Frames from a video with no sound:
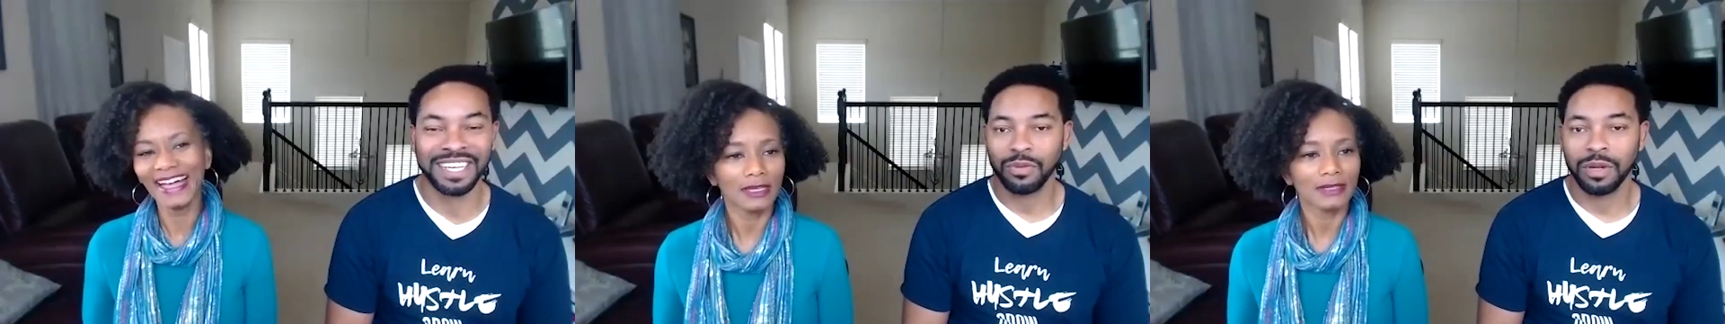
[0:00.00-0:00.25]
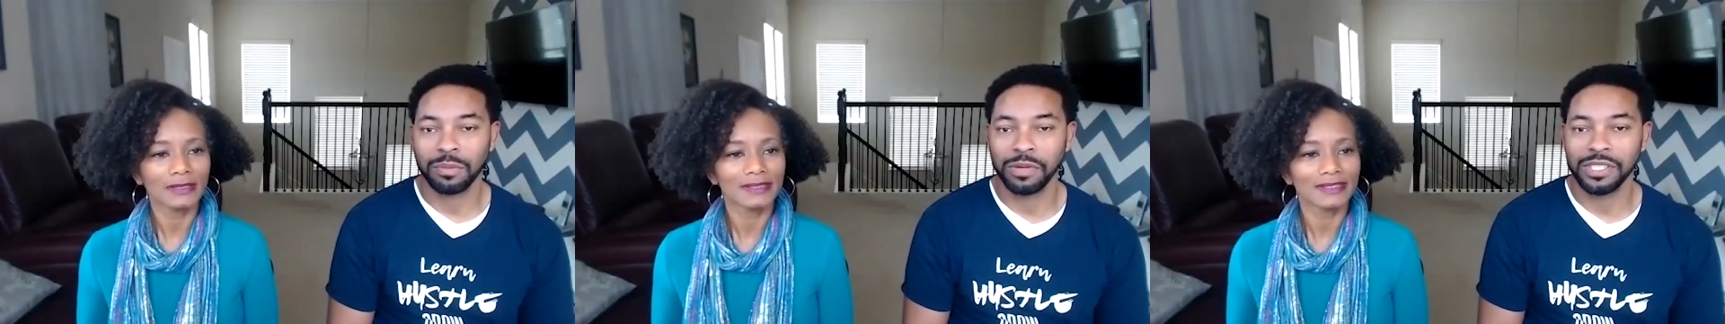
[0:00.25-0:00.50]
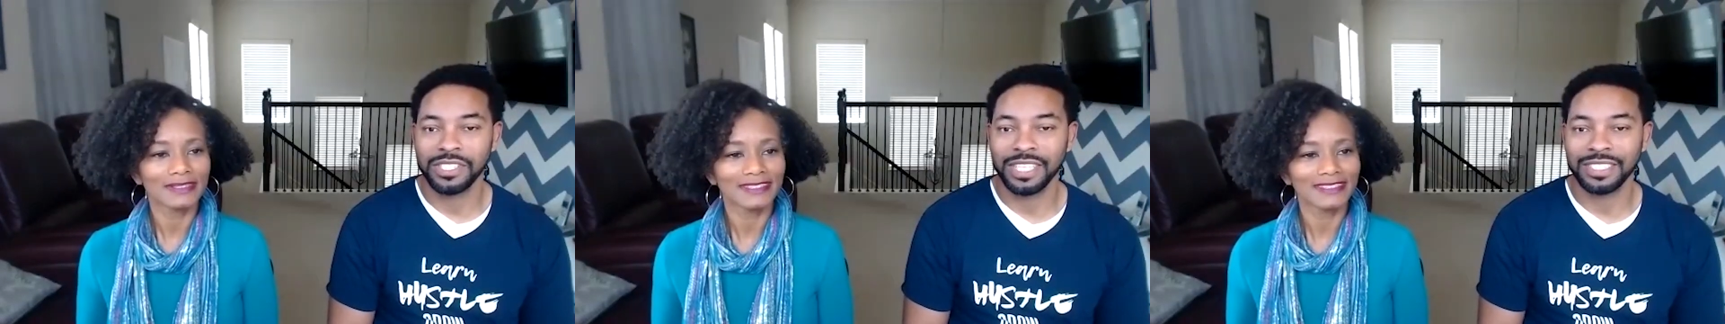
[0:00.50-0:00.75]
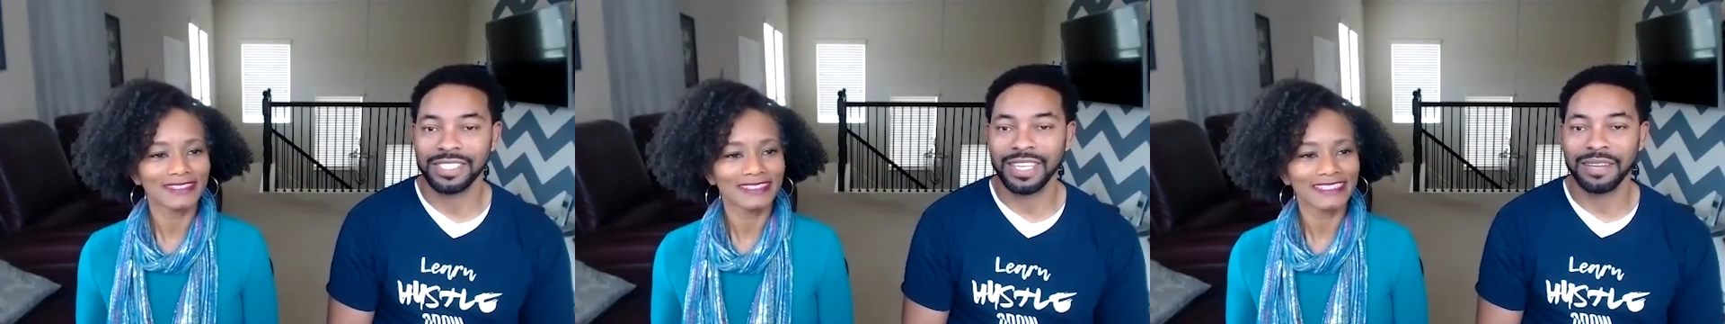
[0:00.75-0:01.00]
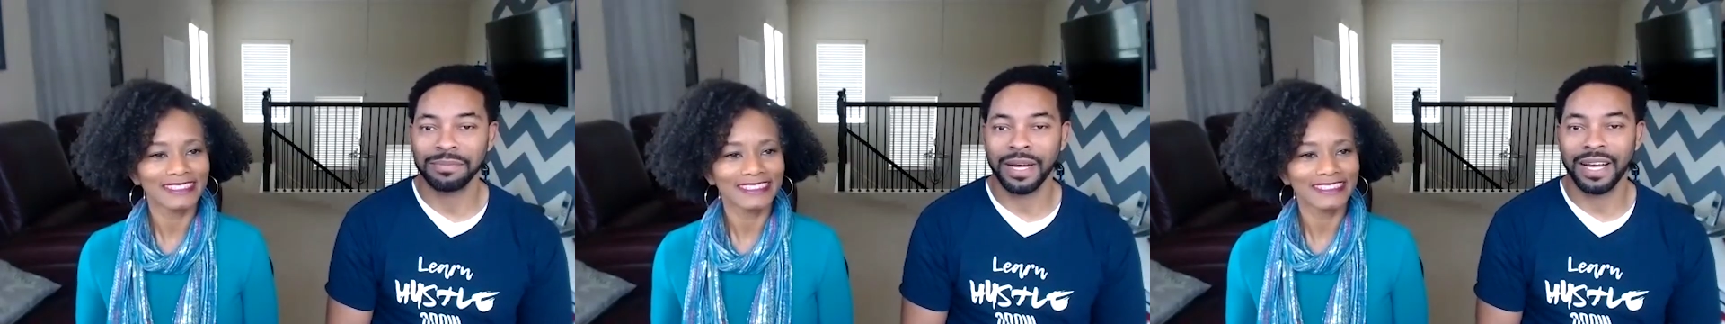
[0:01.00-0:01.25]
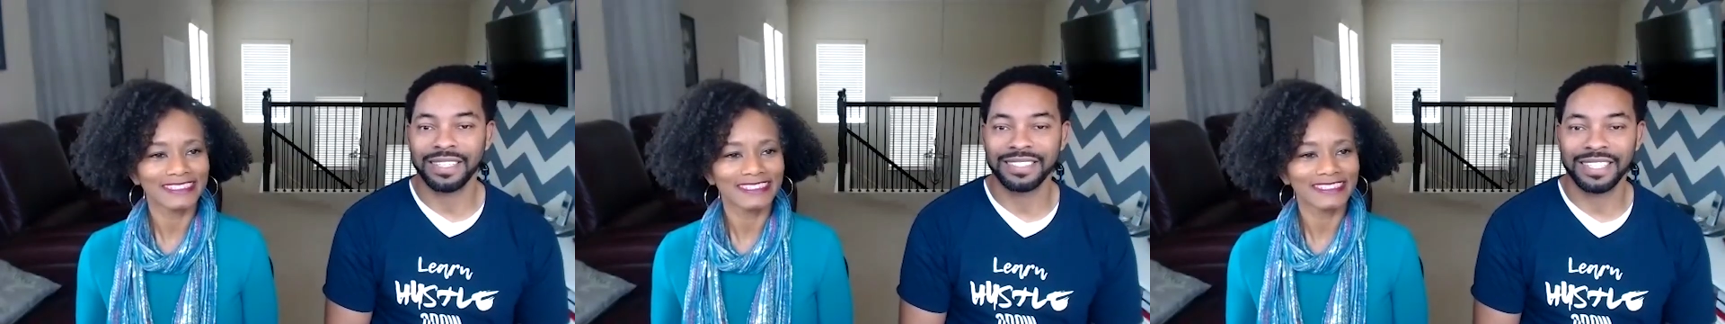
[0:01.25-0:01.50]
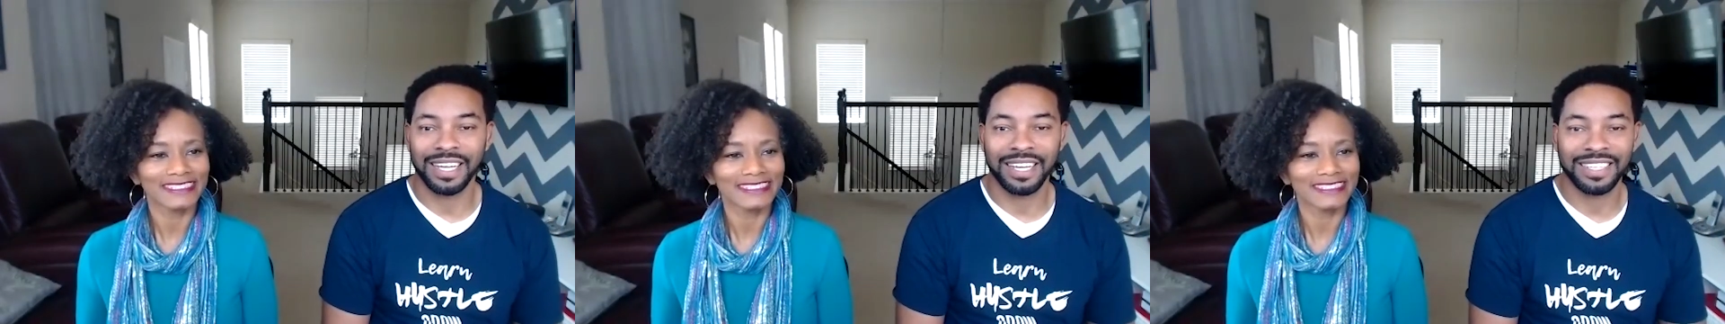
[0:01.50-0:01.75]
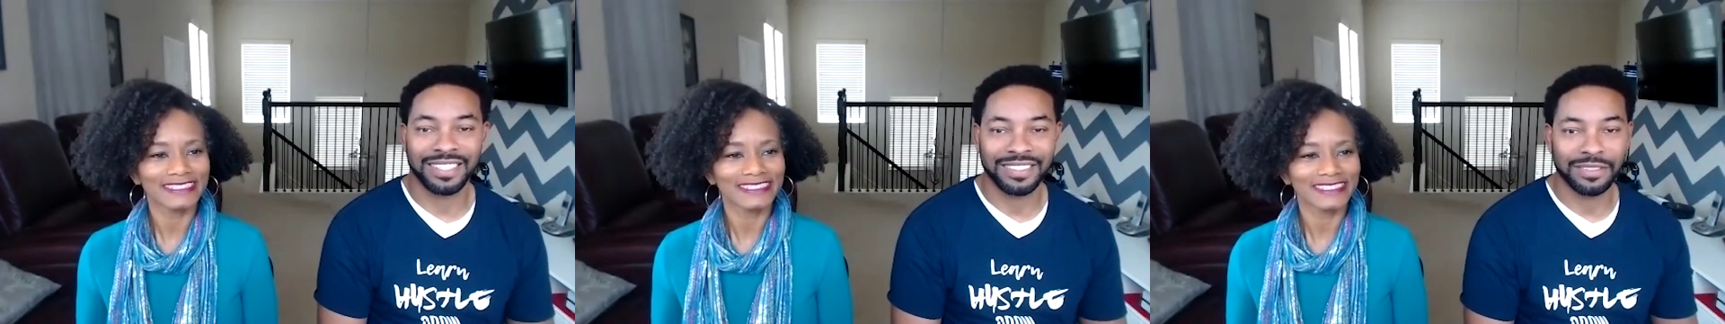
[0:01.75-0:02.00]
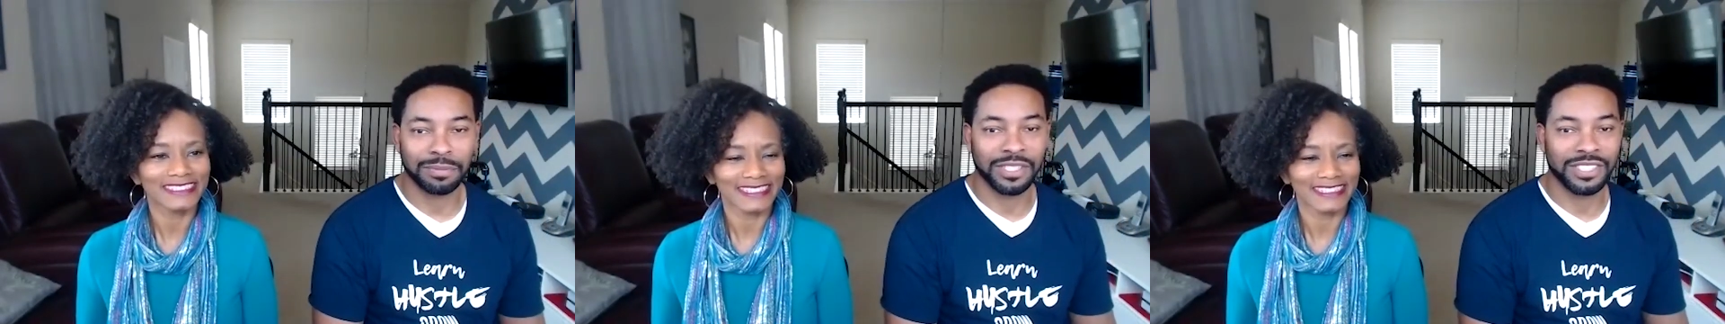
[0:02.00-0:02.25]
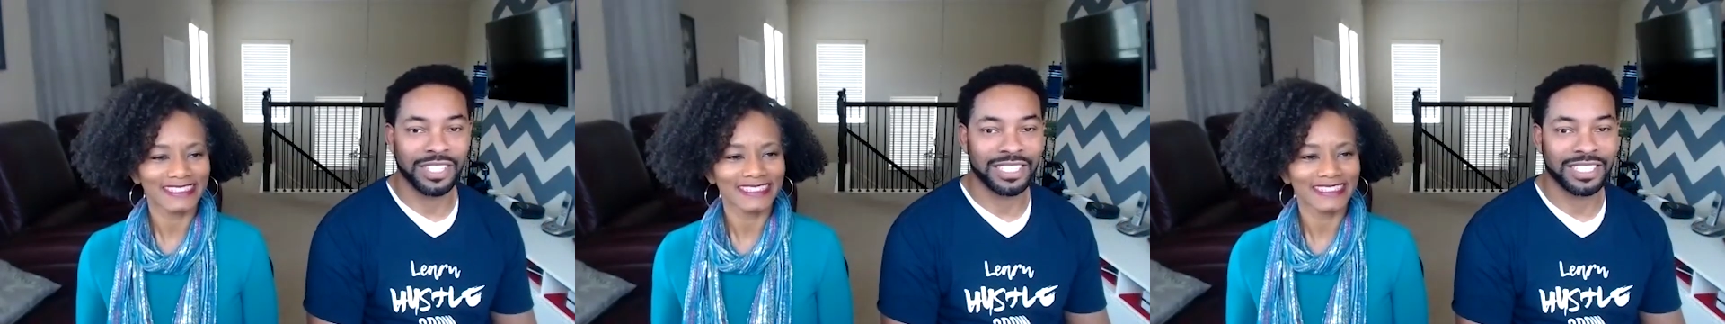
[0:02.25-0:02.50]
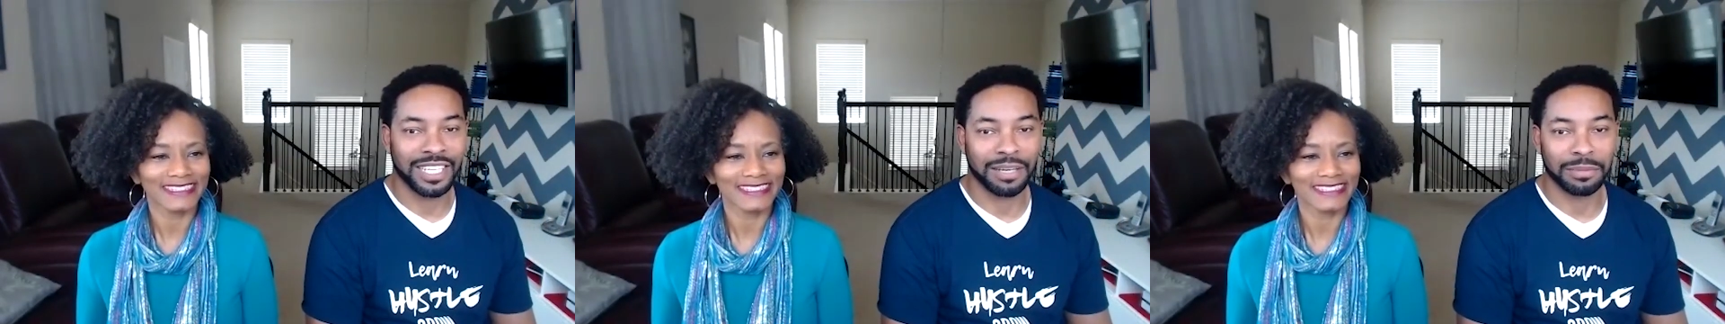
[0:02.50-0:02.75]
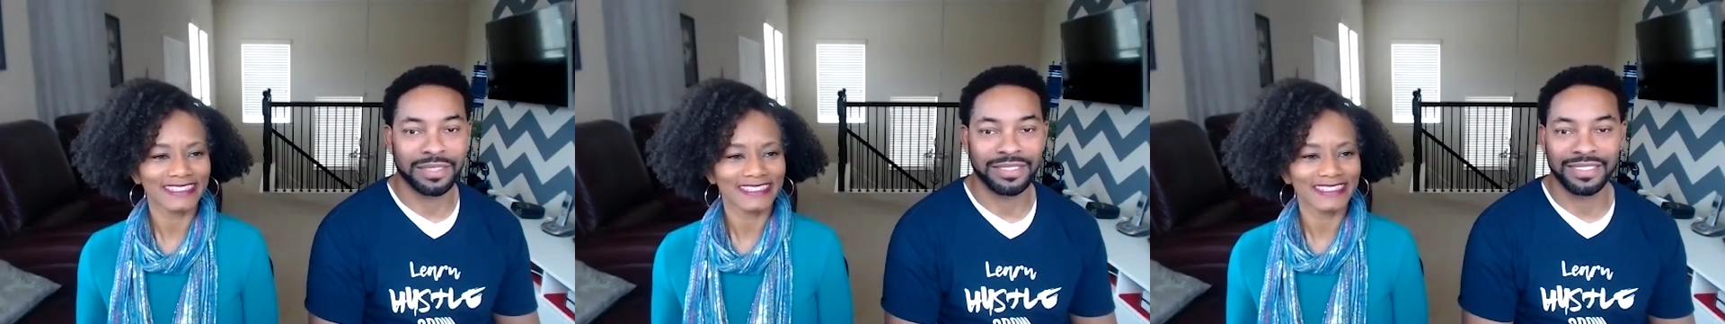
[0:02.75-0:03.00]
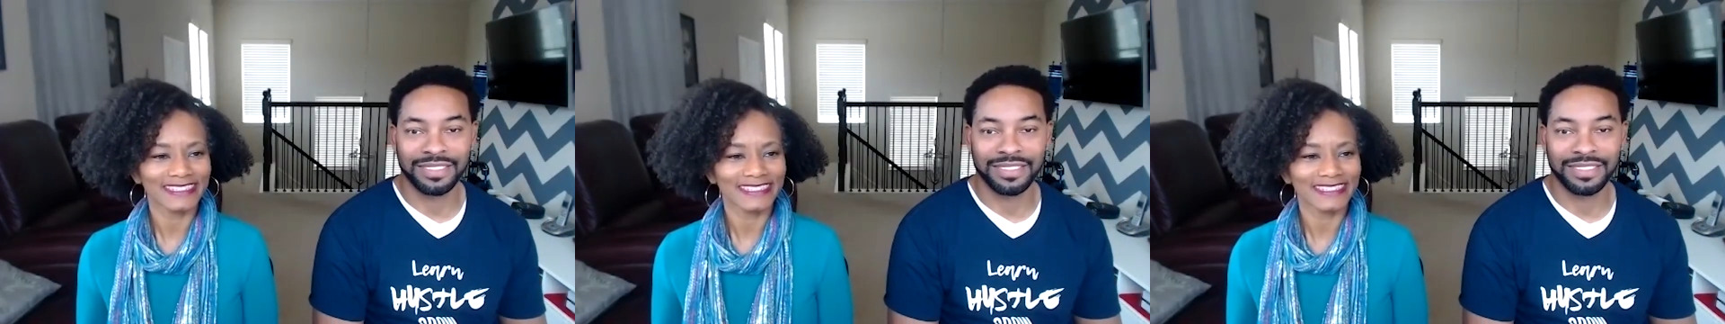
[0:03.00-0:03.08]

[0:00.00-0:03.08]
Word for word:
Speaker 1: We appreciate you coming by. We appreciate you coming.